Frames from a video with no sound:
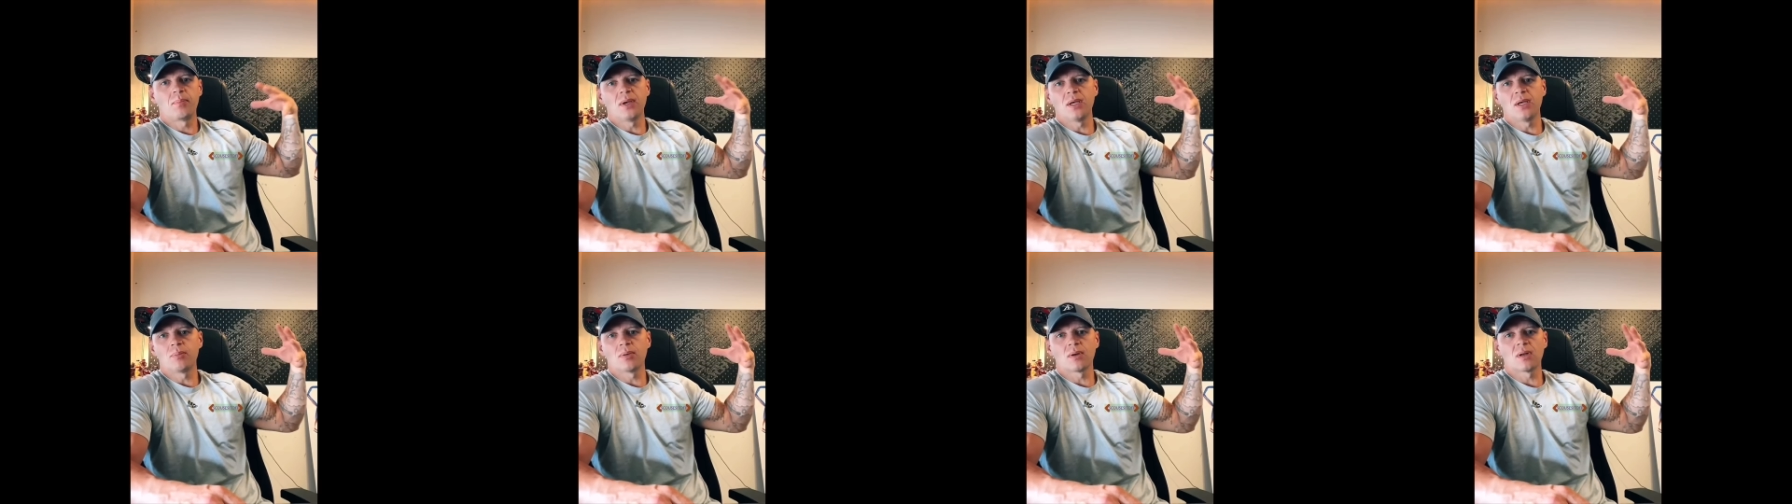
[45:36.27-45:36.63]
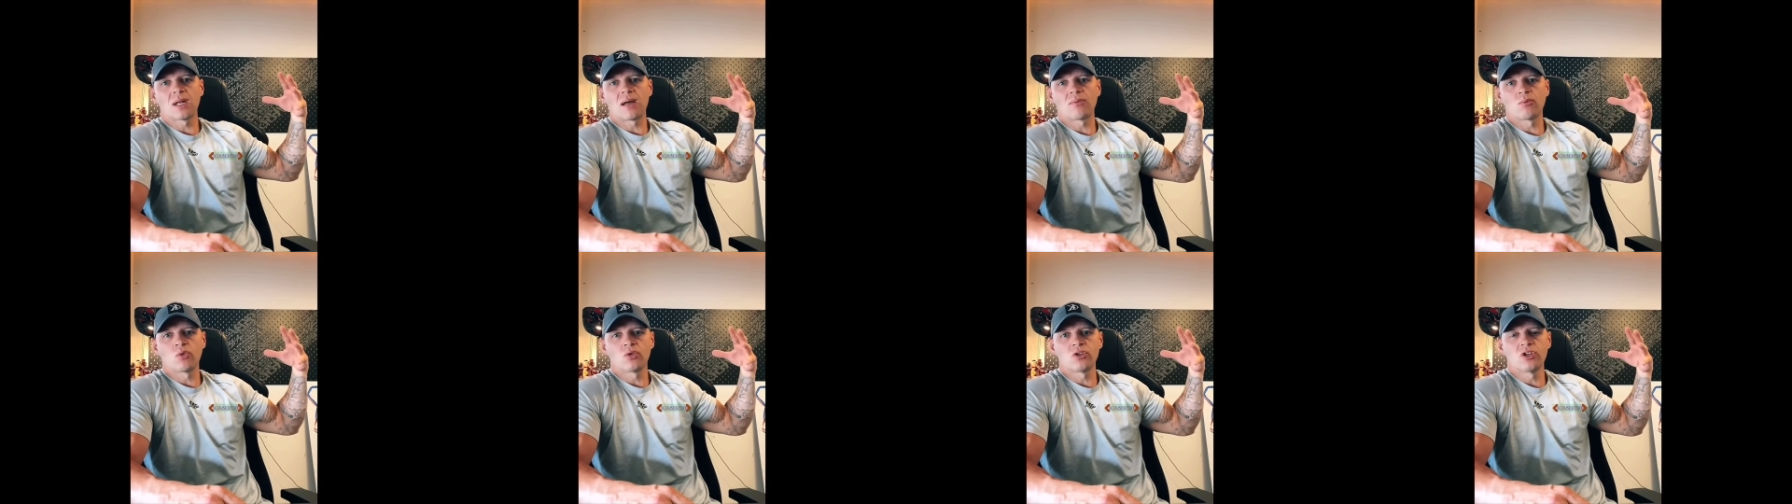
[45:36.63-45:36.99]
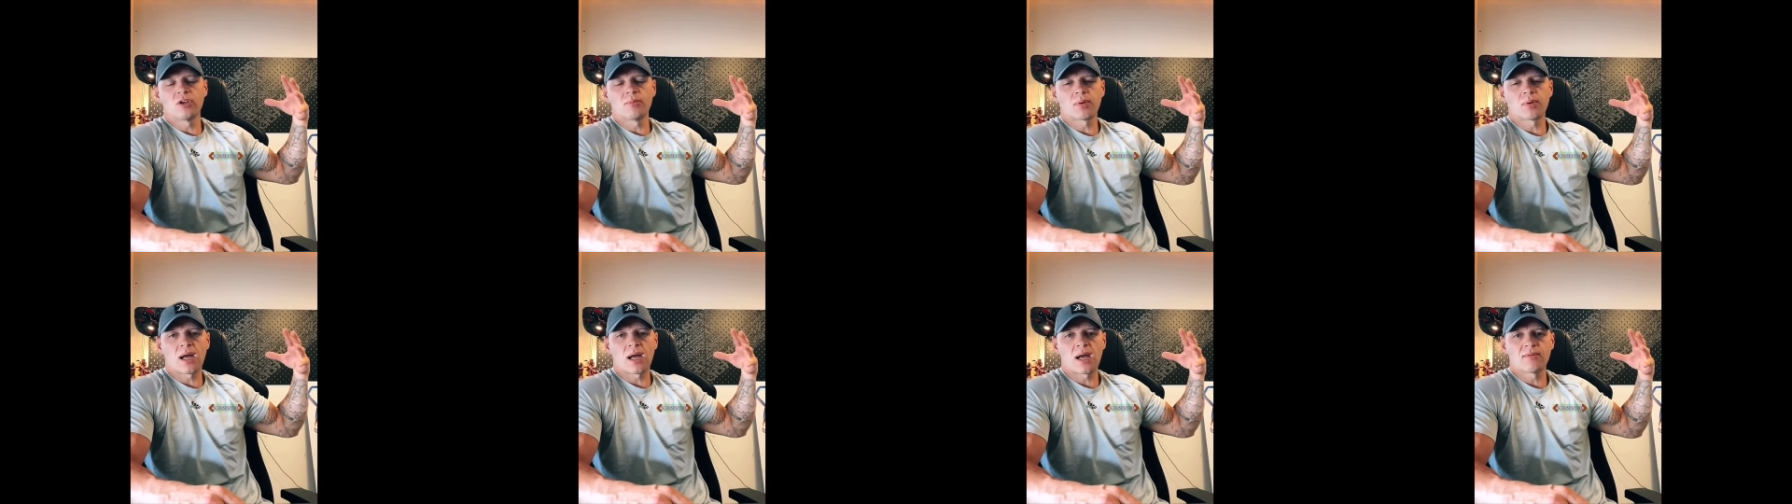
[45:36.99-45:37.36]
people that run
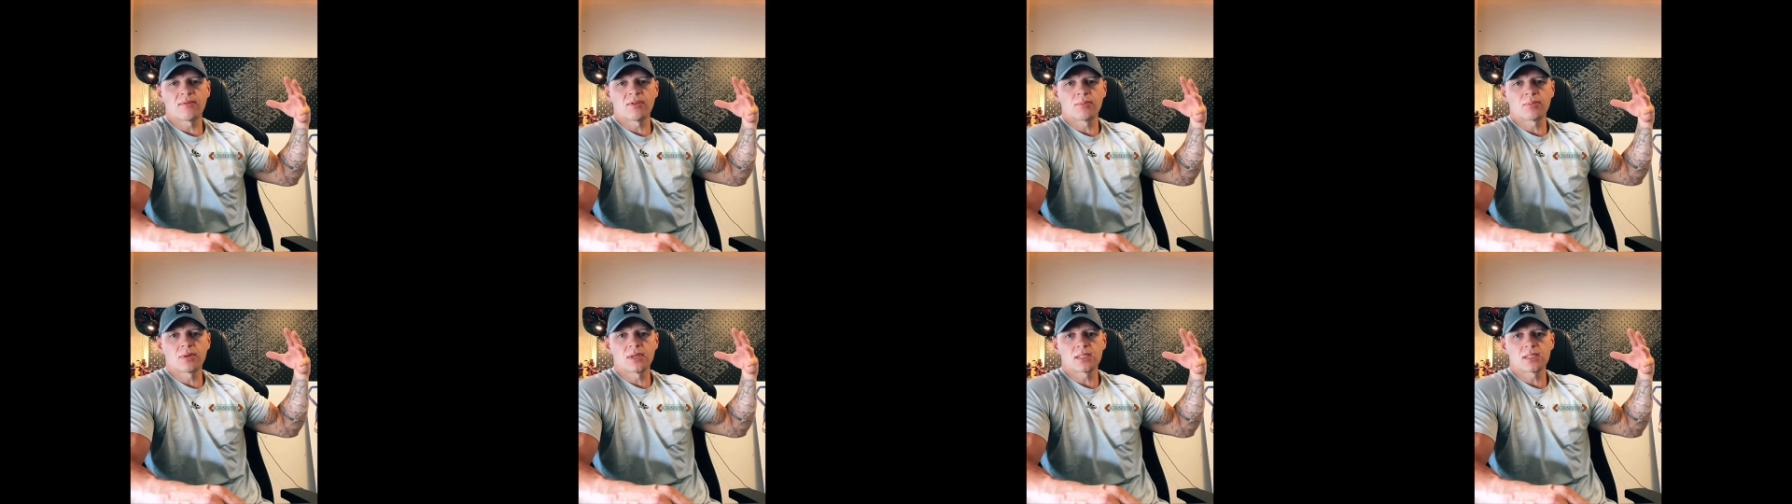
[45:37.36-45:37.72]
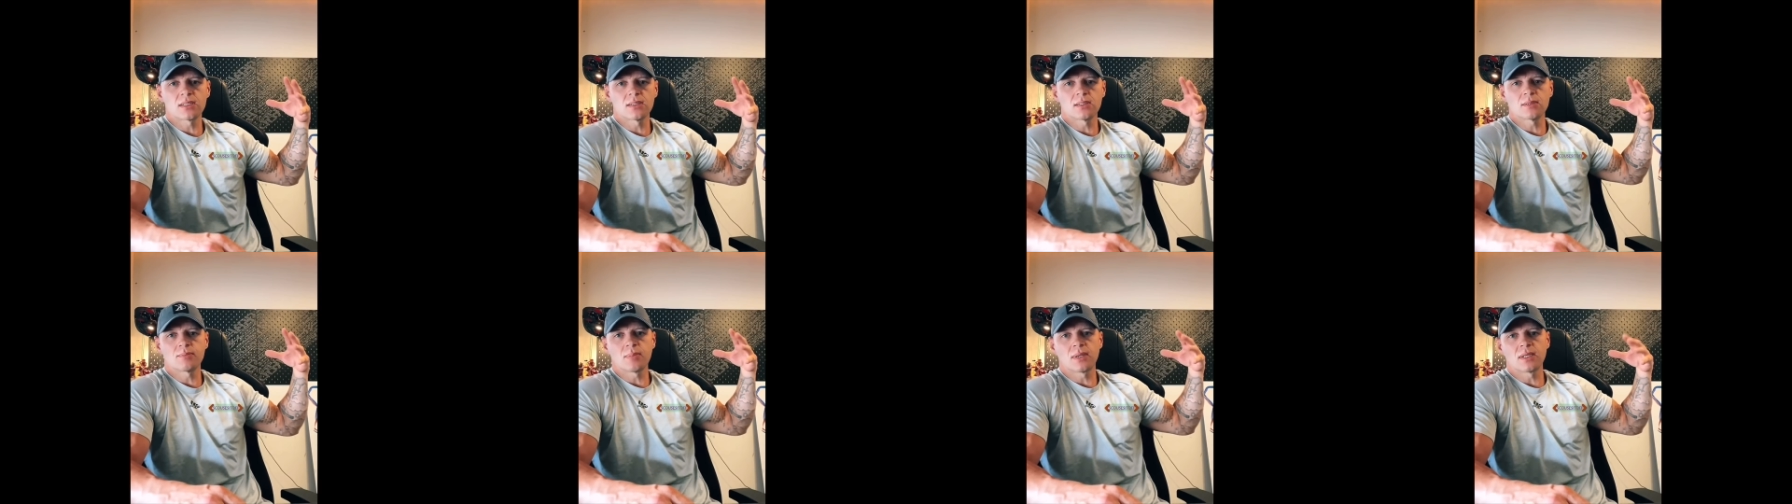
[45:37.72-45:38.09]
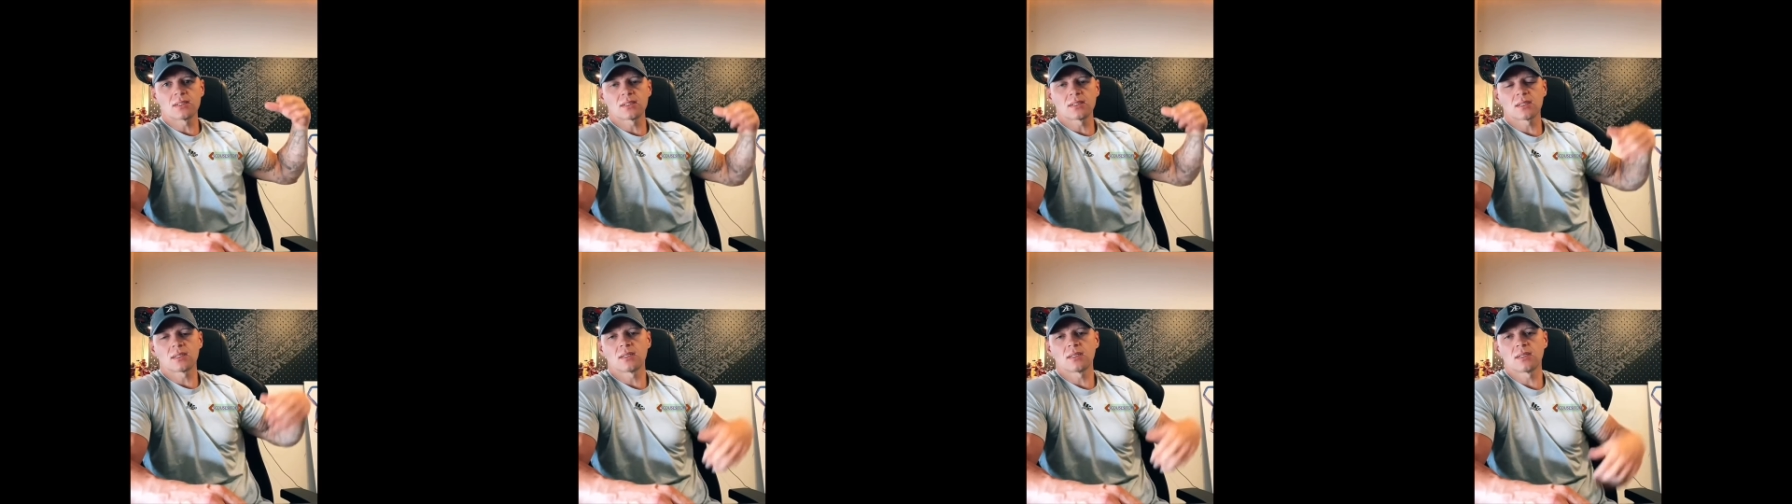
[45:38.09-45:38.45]
your private prisons,
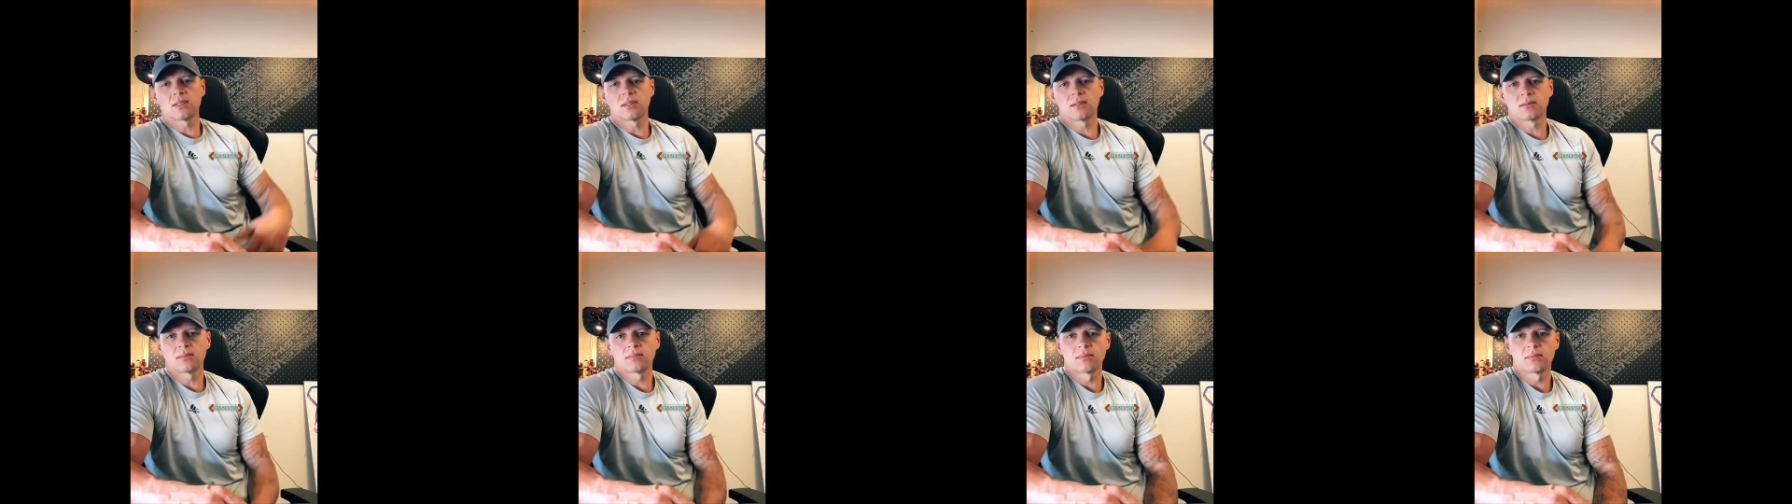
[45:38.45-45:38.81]
basically.